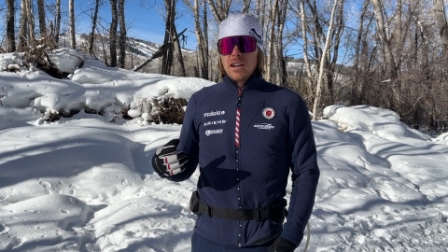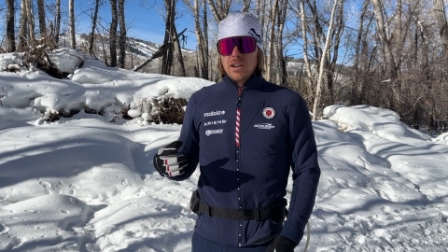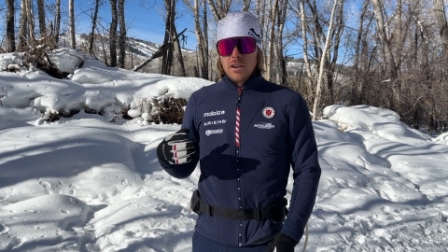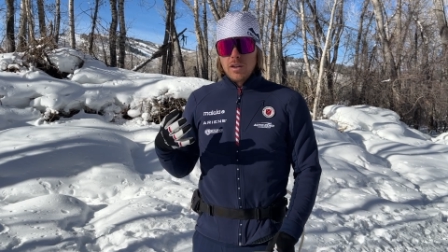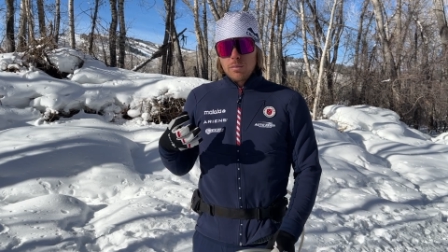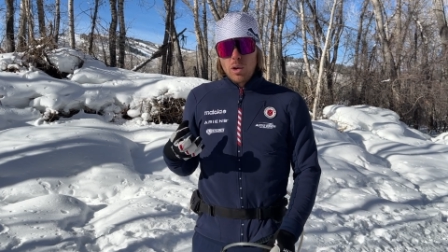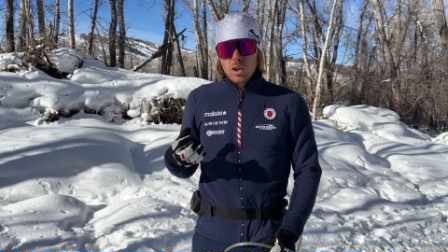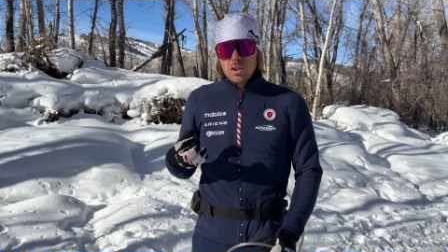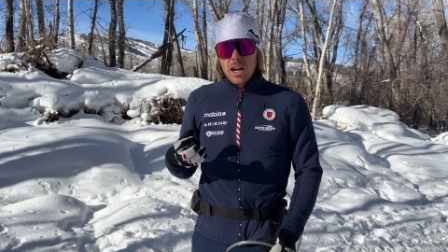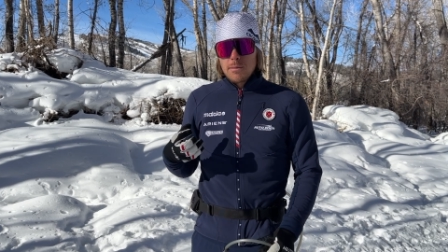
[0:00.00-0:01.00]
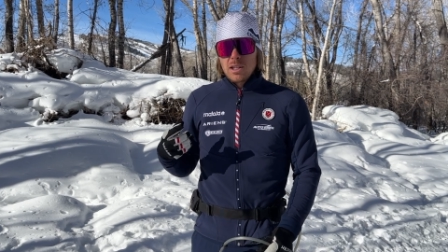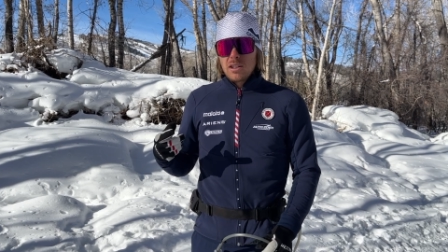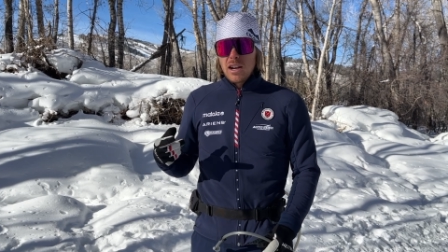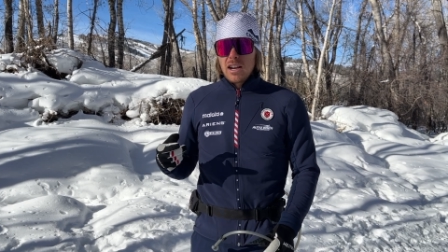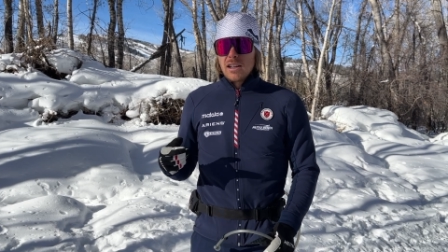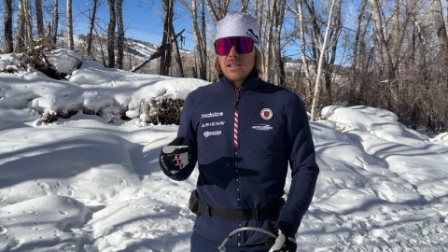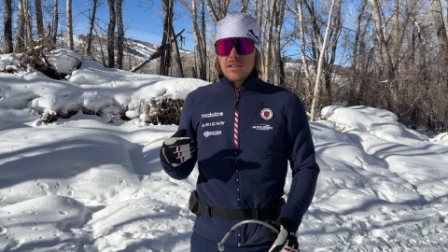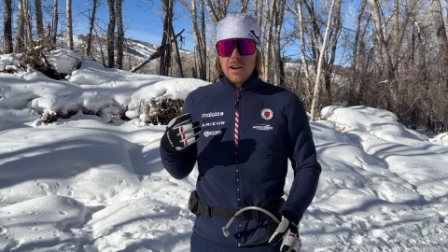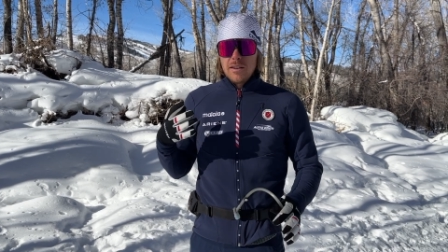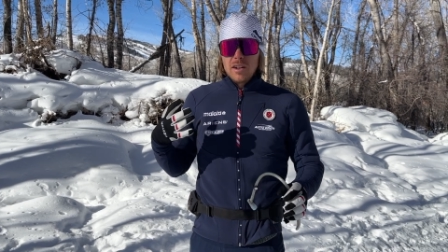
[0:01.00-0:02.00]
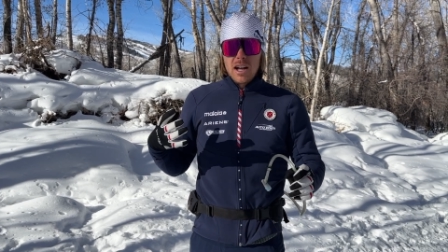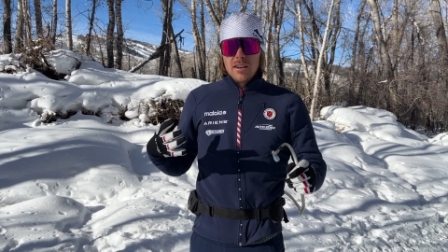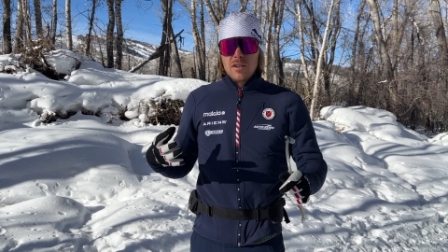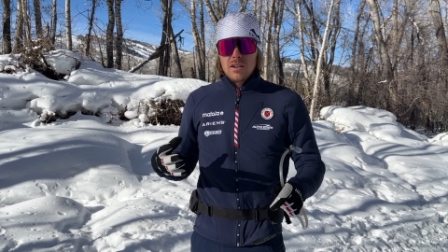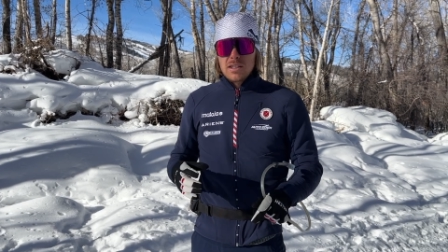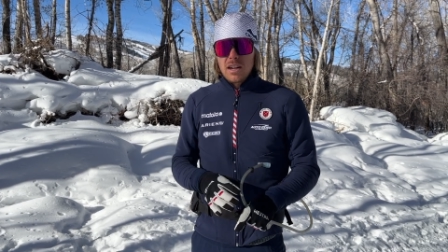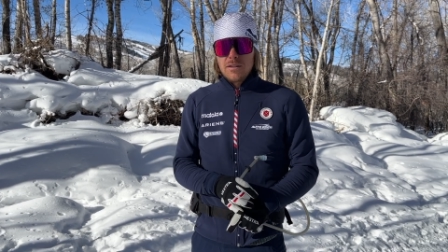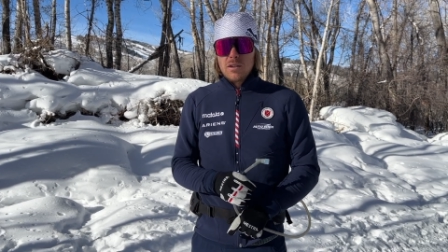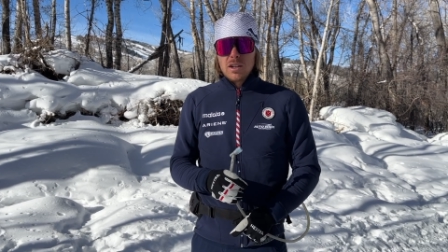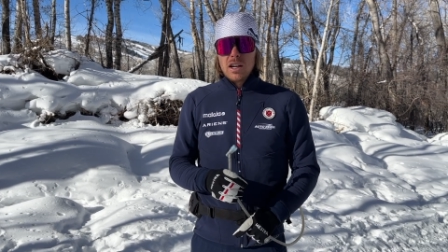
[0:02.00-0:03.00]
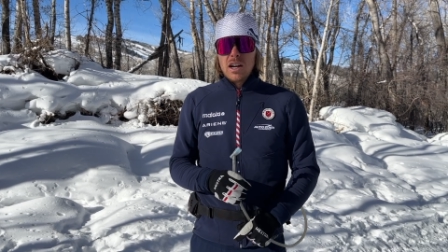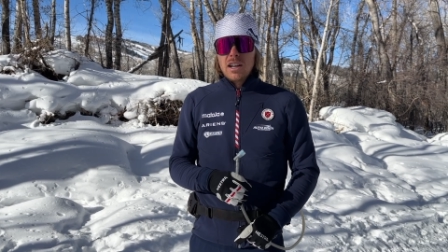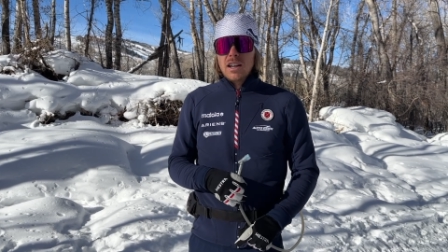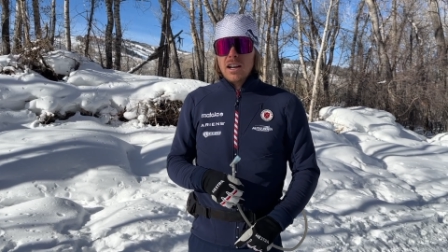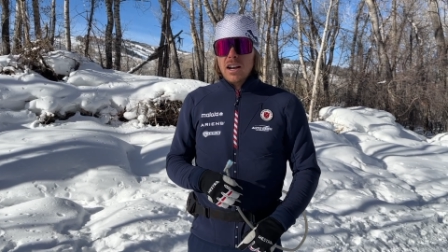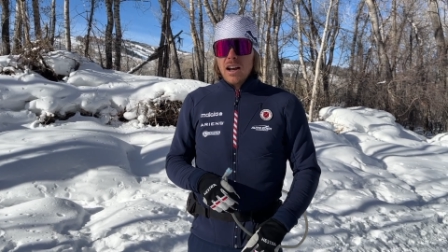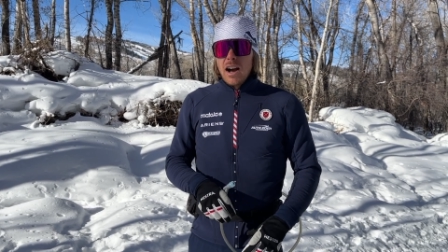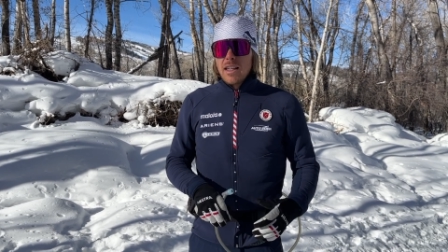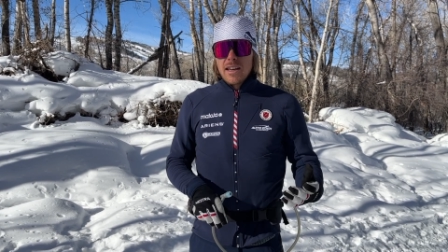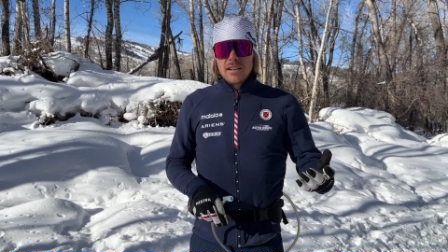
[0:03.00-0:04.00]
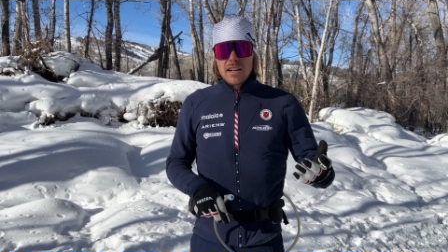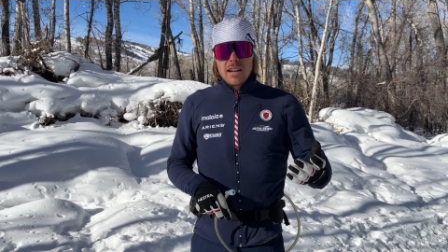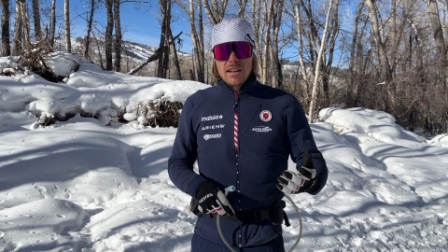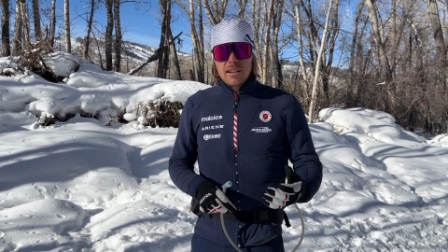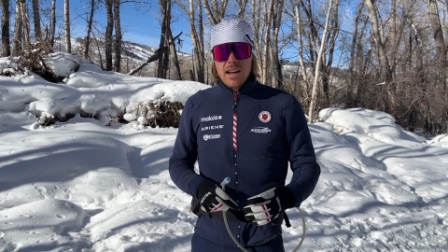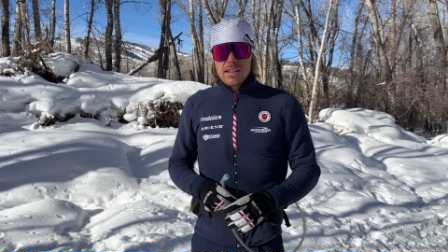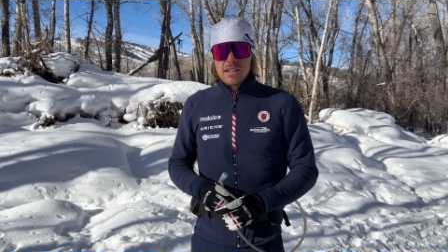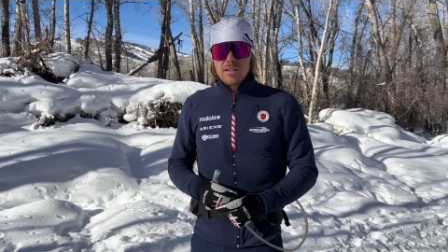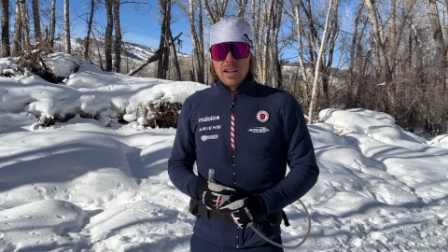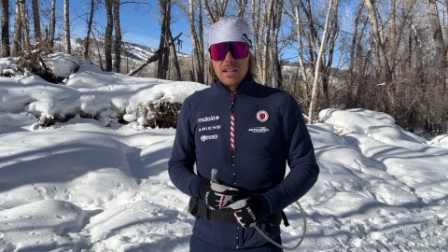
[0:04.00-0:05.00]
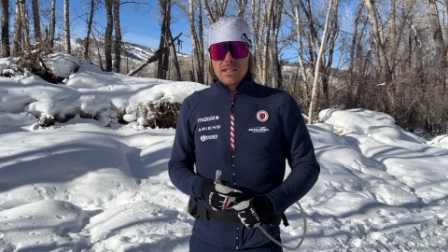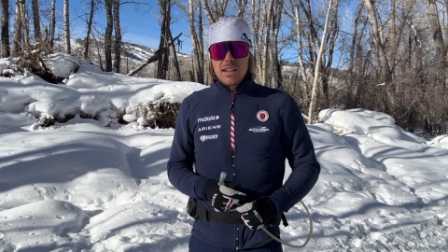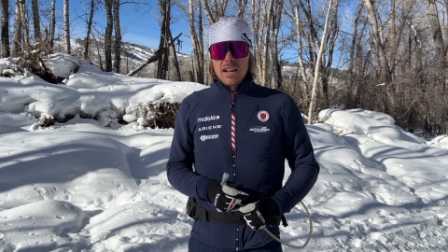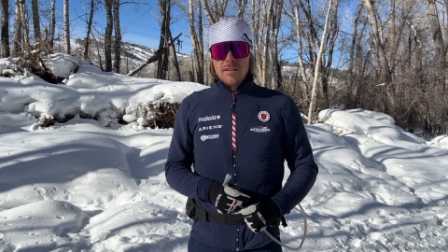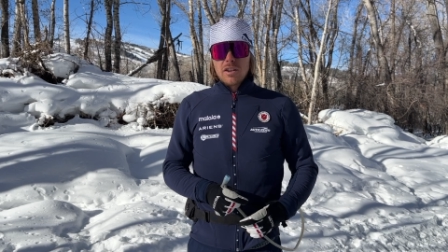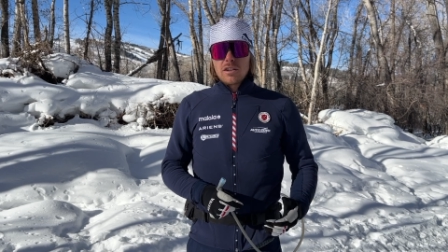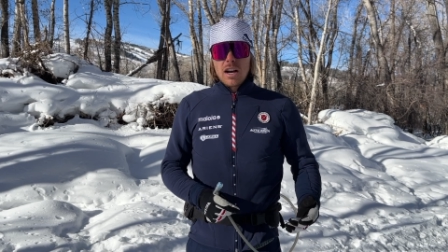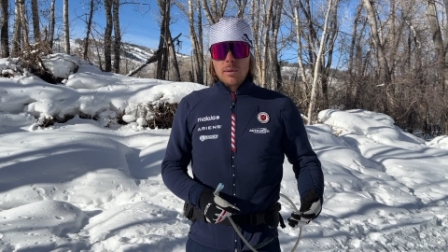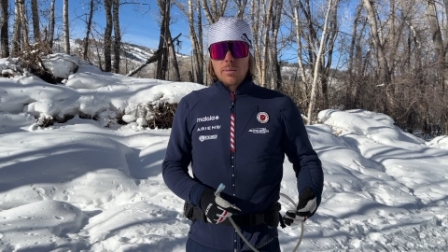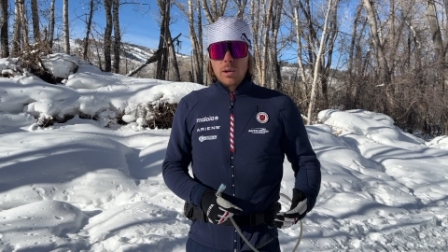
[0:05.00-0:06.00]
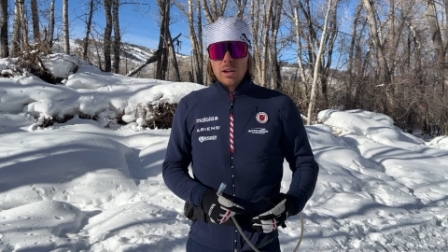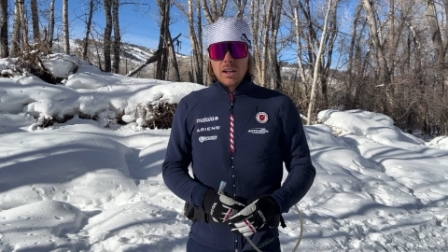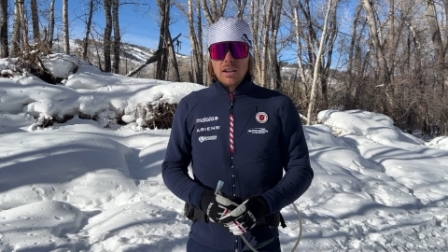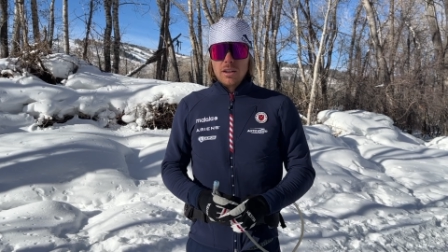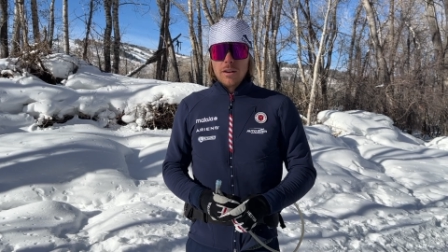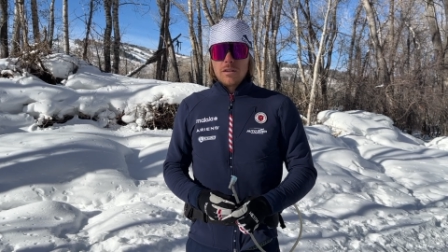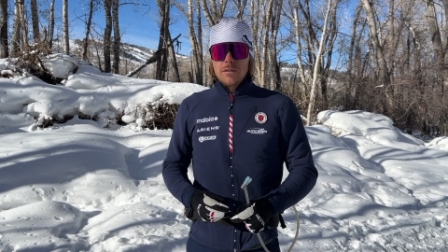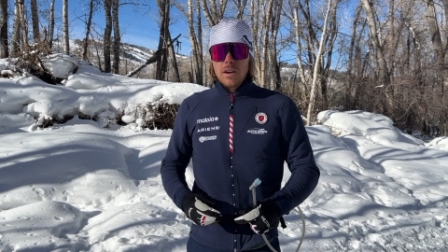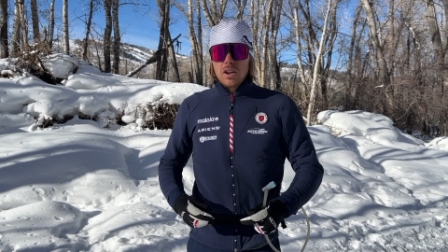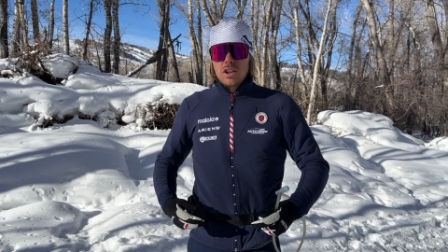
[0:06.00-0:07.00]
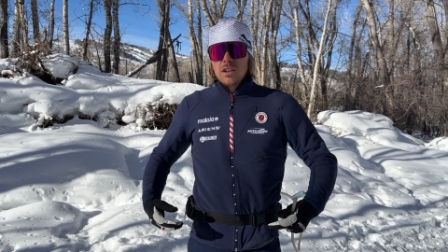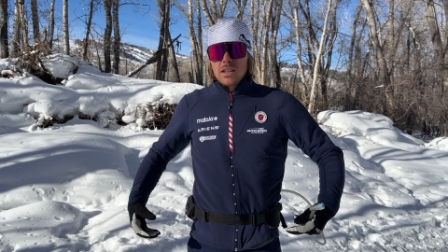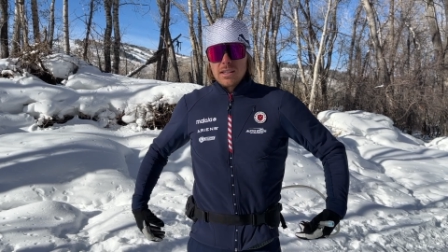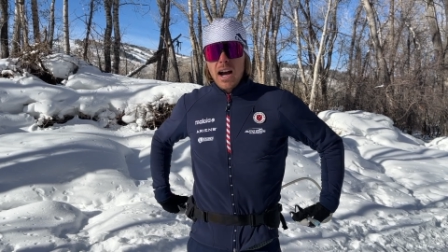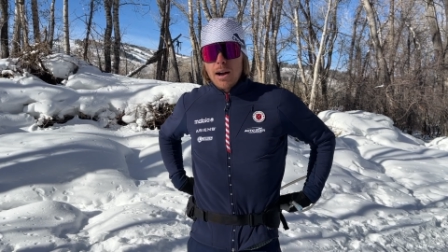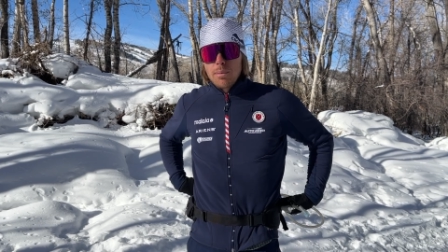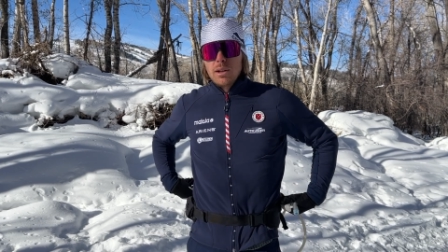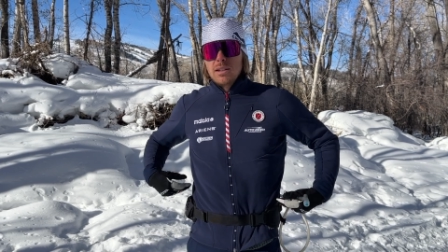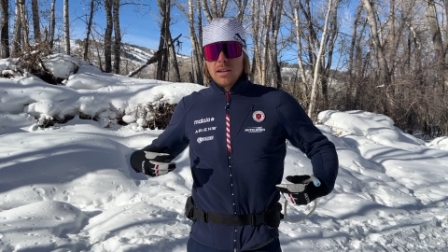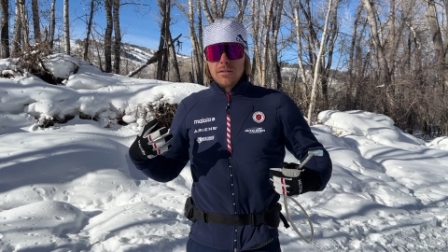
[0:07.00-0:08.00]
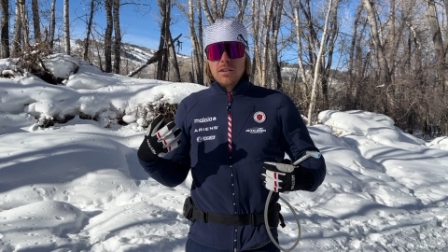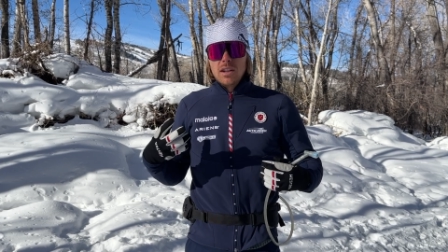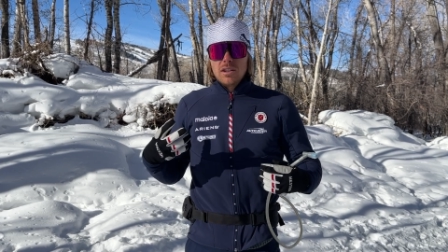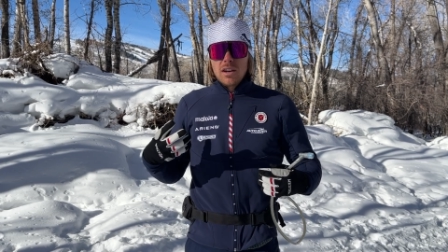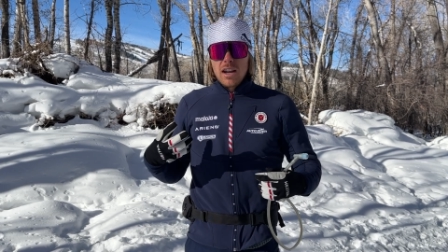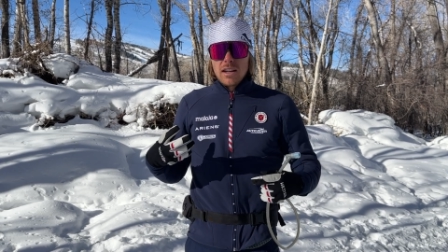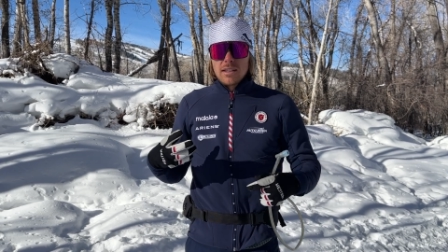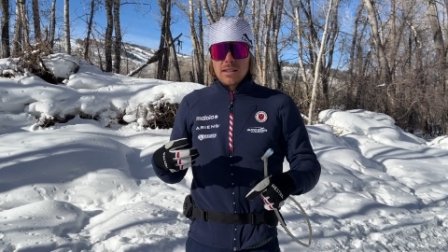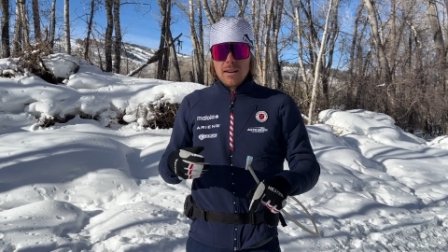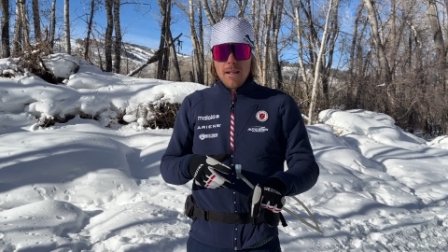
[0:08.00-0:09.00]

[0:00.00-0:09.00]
You have your pull straps in your hands, you have a lot of stuff going on. I then did it in a classic race, and if you're double pulling, you have to functionally stop if you need your hands.